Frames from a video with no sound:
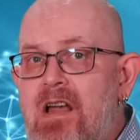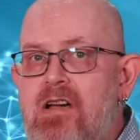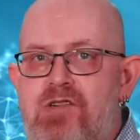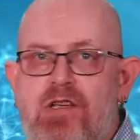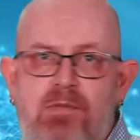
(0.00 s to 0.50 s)

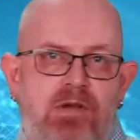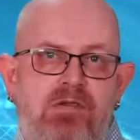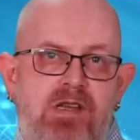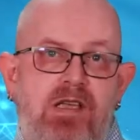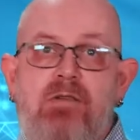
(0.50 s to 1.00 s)
larger
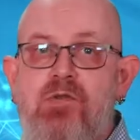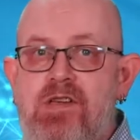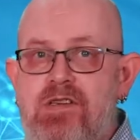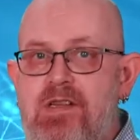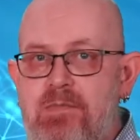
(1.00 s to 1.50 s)
community of
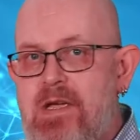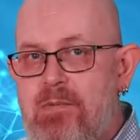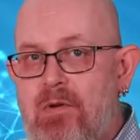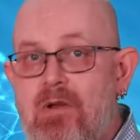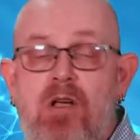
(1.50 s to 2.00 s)
autistic
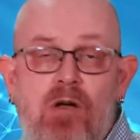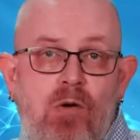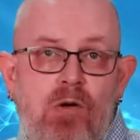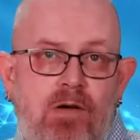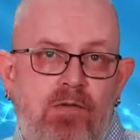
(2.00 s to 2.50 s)
people
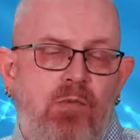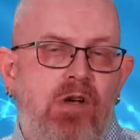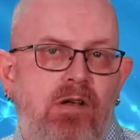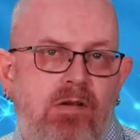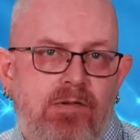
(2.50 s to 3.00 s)
all over the
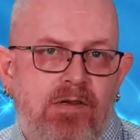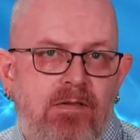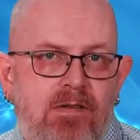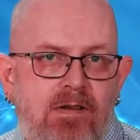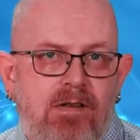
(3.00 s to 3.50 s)
world.
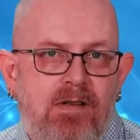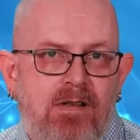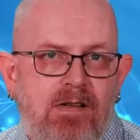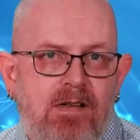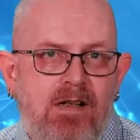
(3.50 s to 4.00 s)

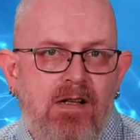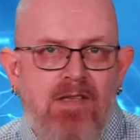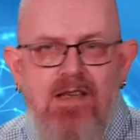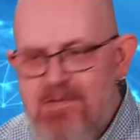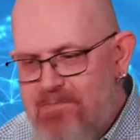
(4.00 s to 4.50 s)

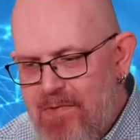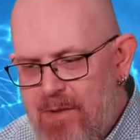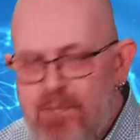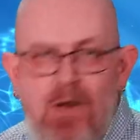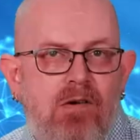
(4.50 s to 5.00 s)
There's
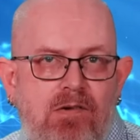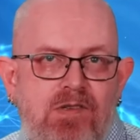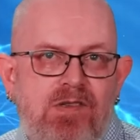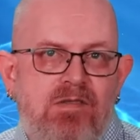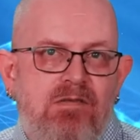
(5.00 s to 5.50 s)

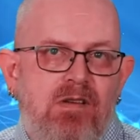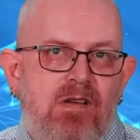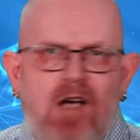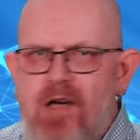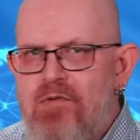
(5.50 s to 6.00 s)
blogs,
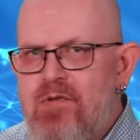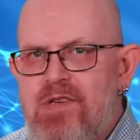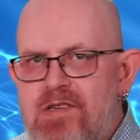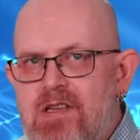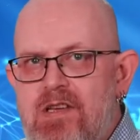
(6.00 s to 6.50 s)
other
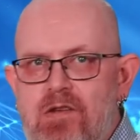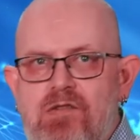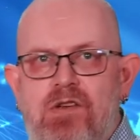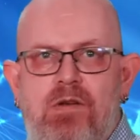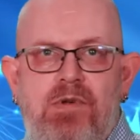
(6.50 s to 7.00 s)
autistic
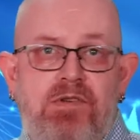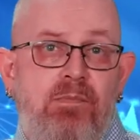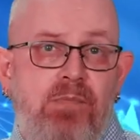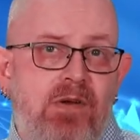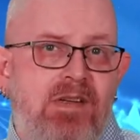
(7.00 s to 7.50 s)
YouTubers
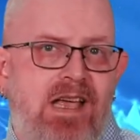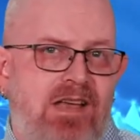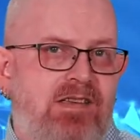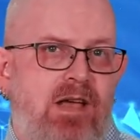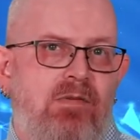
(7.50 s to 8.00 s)
and
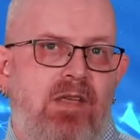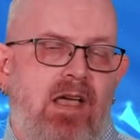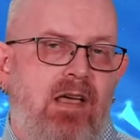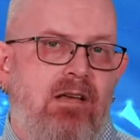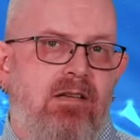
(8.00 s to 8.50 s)
podcasts out
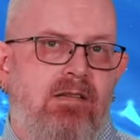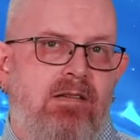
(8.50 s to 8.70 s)
there.